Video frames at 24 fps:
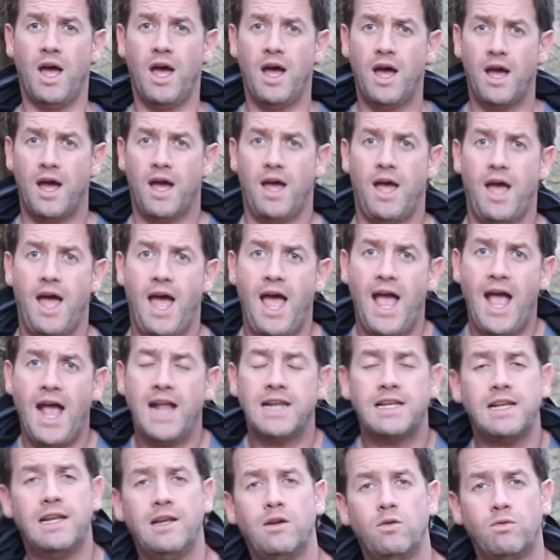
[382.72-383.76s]
a
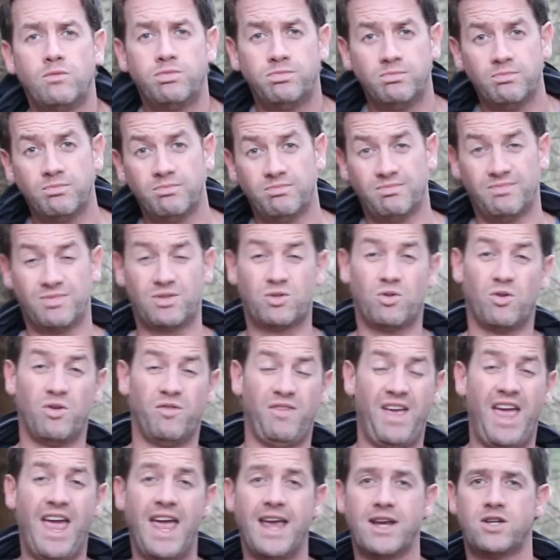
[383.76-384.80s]
handy little sort
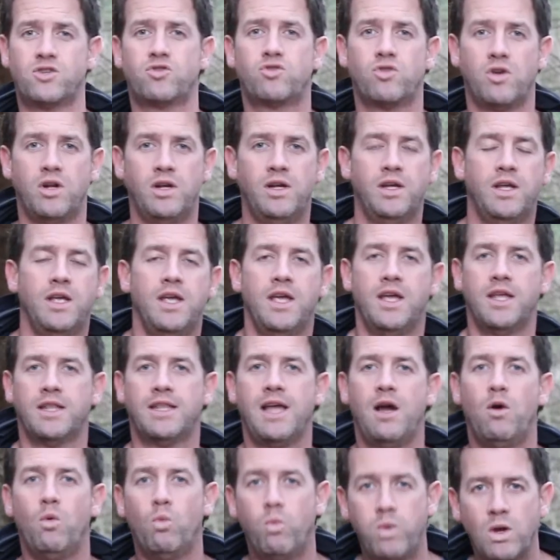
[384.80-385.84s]
of extra
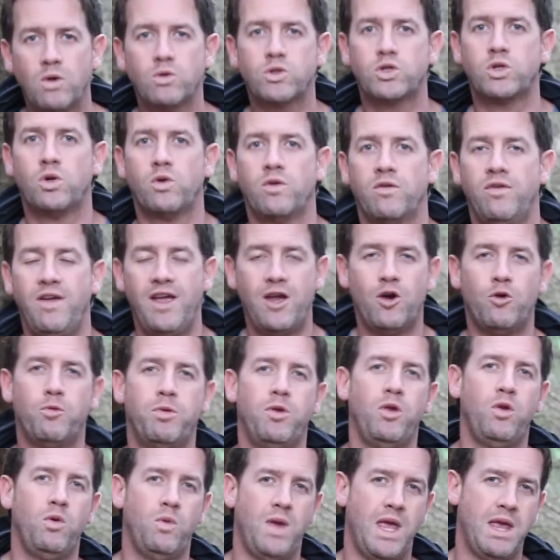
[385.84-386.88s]
that will sort of
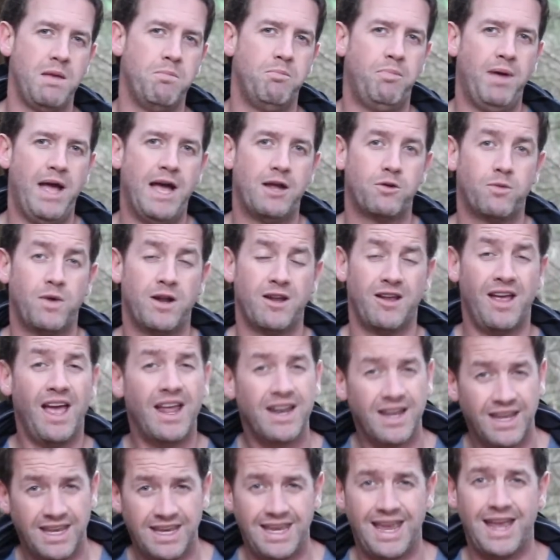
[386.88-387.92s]
help you in bad weather.
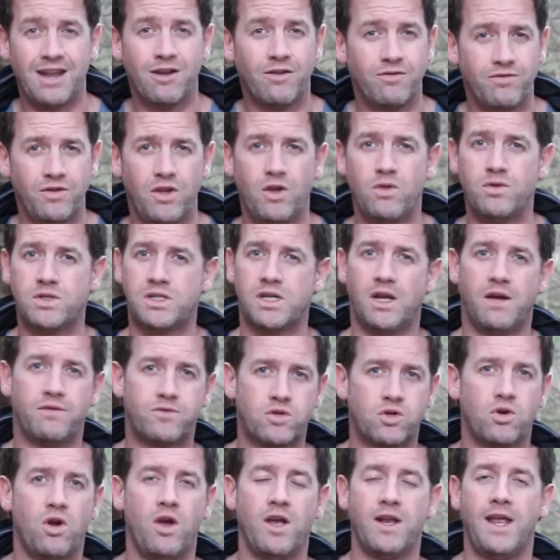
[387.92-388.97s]
And again, I've used it, I've
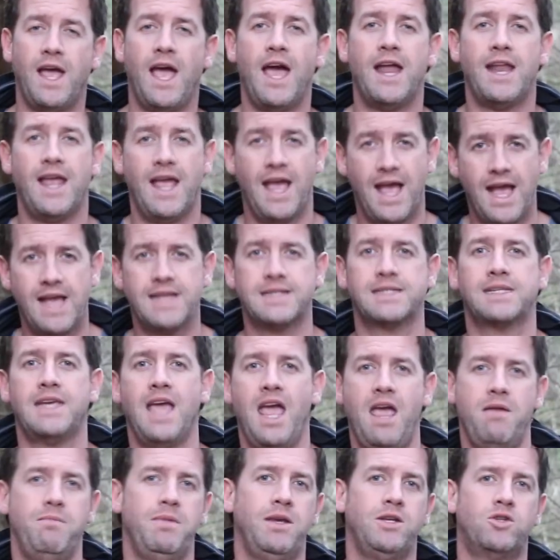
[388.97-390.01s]
tried it, and it has
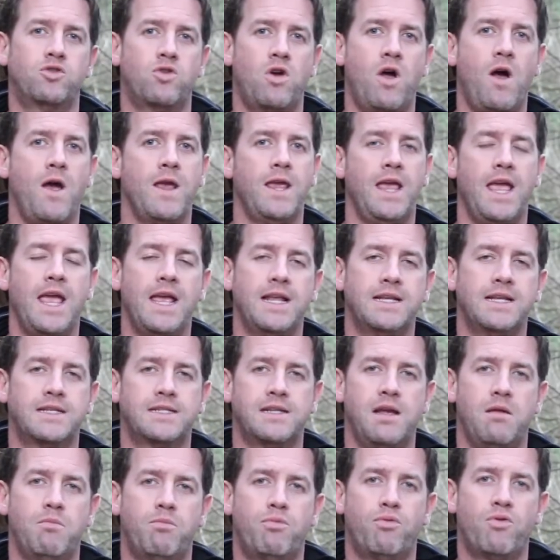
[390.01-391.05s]
kept me dry in
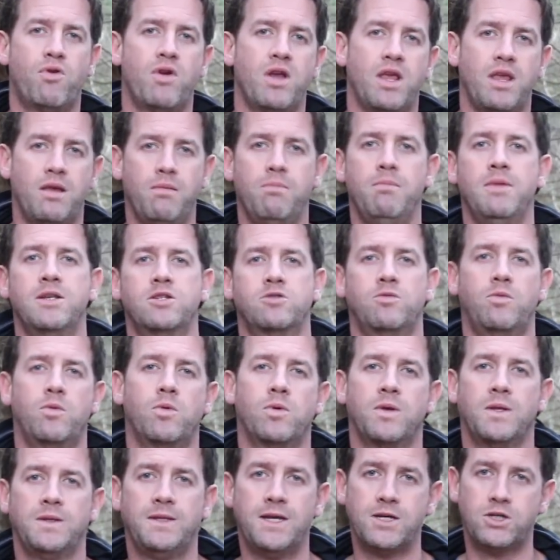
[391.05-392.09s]
some pretty miserable
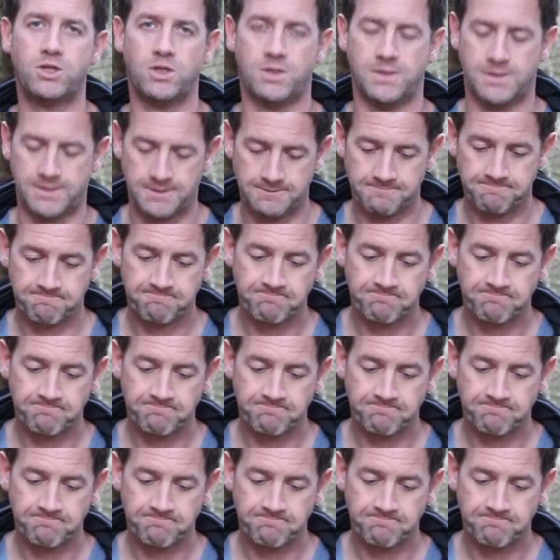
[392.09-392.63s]
conditions.